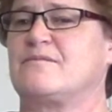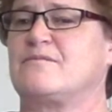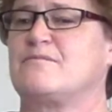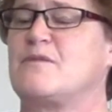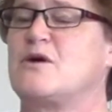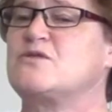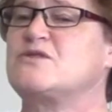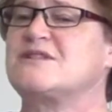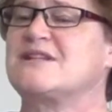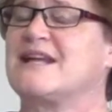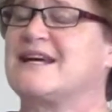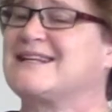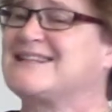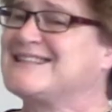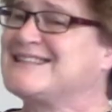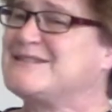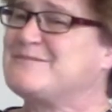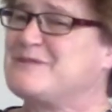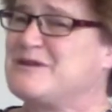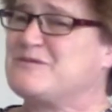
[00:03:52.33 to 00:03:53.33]
most
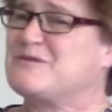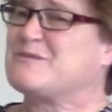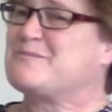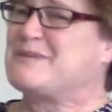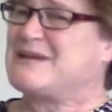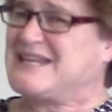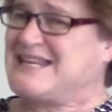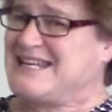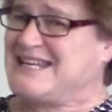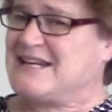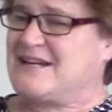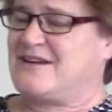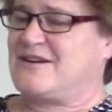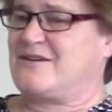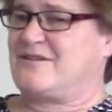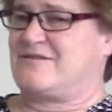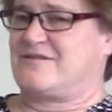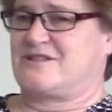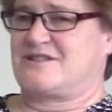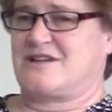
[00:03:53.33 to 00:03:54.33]
likely to be repeated
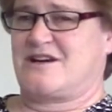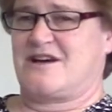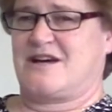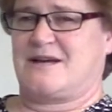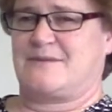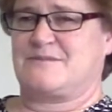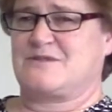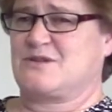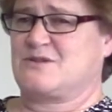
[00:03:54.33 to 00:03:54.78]
over time.